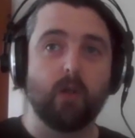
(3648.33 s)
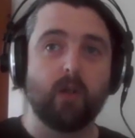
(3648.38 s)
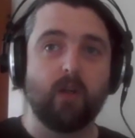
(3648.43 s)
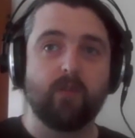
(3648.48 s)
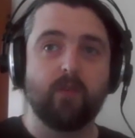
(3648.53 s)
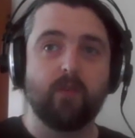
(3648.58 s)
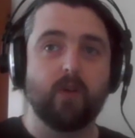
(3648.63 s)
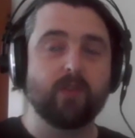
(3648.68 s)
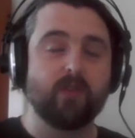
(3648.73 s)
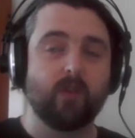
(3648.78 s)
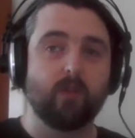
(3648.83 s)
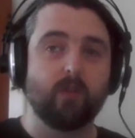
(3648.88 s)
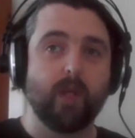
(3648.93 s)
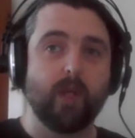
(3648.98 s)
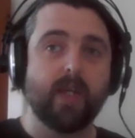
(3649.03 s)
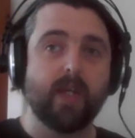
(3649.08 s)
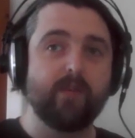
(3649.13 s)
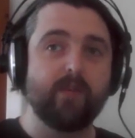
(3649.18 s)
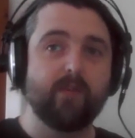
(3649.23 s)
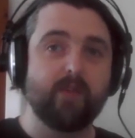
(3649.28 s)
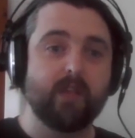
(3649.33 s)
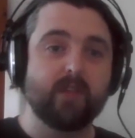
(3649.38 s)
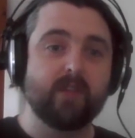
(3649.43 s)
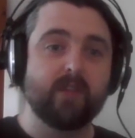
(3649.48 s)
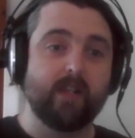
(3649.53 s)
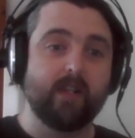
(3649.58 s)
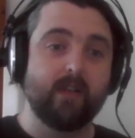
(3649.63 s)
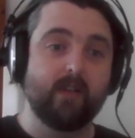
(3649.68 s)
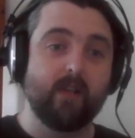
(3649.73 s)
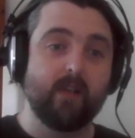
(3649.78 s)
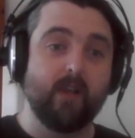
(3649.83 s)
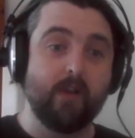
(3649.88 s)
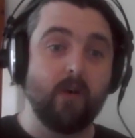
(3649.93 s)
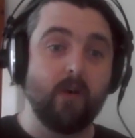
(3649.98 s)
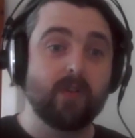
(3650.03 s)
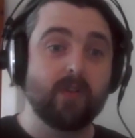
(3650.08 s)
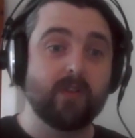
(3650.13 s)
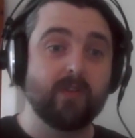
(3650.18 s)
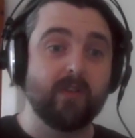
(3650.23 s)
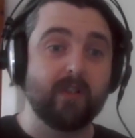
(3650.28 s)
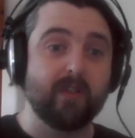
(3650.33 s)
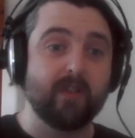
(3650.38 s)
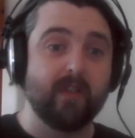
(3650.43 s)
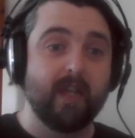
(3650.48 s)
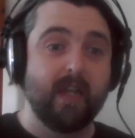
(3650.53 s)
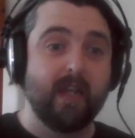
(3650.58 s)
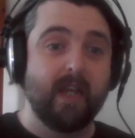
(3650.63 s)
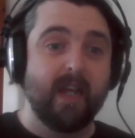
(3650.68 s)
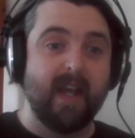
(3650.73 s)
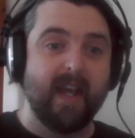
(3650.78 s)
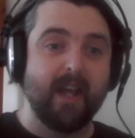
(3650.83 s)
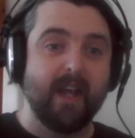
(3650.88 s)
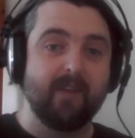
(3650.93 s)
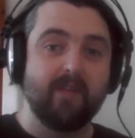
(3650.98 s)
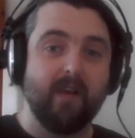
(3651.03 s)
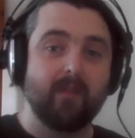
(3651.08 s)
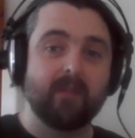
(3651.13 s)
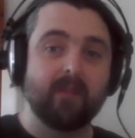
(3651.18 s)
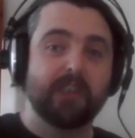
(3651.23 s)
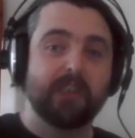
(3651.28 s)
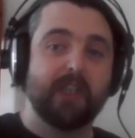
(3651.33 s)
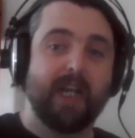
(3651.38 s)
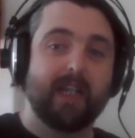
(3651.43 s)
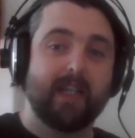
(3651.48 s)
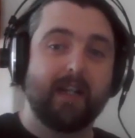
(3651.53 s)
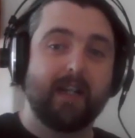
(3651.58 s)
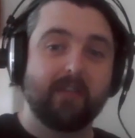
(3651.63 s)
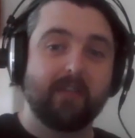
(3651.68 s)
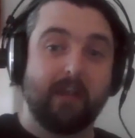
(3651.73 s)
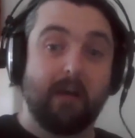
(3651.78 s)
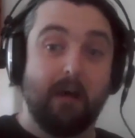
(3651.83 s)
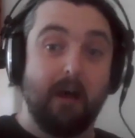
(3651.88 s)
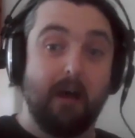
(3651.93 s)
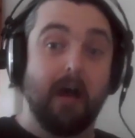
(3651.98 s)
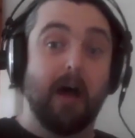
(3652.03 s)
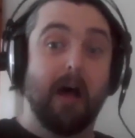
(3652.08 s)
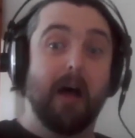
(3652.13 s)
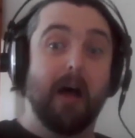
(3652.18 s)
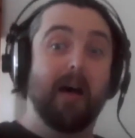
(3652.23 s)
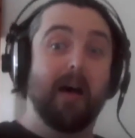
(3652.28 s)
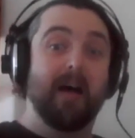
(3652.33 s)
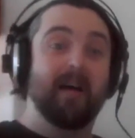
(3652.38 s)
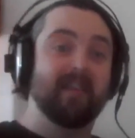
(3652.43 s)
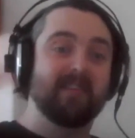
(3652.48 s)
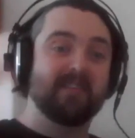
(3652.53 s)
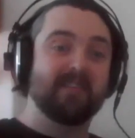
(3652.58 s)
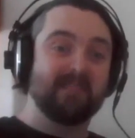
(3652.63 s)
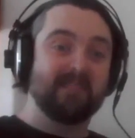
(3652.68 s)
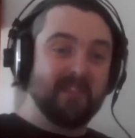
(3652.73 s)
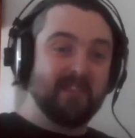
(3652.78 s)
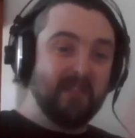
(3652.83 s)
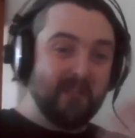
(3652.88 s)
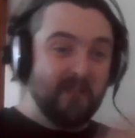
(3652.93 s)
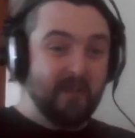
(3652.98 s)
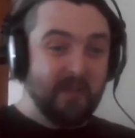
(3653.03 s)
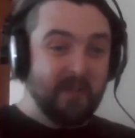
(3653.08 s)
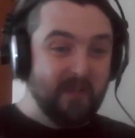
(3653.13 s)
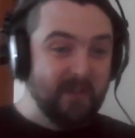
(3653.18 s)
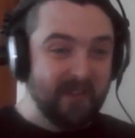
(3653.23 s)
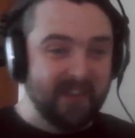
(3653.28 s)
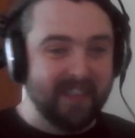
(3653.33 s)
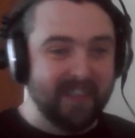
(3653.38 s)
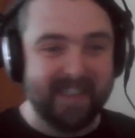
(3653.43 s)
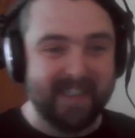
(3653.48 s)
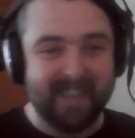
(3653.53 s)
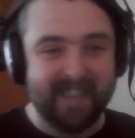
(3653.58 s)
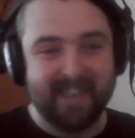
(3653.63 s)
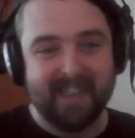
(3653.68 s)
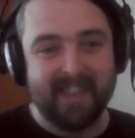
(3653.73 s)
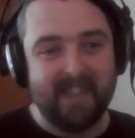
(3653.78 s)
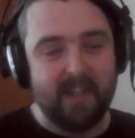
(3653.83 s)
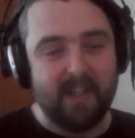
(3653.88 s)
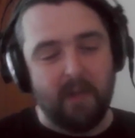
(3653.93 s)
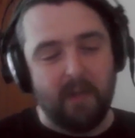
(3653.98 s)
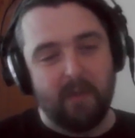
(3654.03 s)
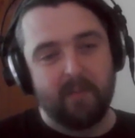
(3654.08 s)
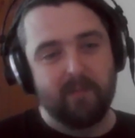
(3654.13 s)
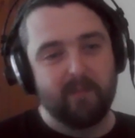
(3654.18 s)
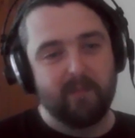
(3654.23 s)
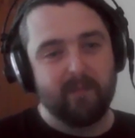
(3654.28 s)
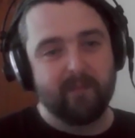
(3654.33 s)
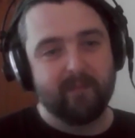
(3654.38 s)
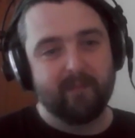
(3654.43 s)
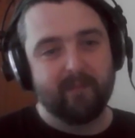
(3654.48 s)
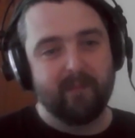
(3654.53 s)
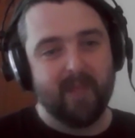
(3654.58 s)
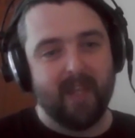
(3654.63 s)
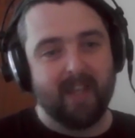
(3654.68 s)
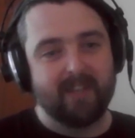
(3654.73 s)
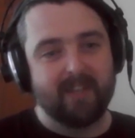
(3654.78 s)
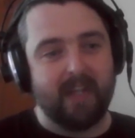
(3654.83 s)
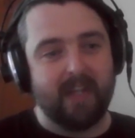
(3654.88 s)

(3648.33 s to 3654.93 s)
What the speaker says: fossil reef that's in Oxford, and I found a shell, and I was like, oh, this is so cool. So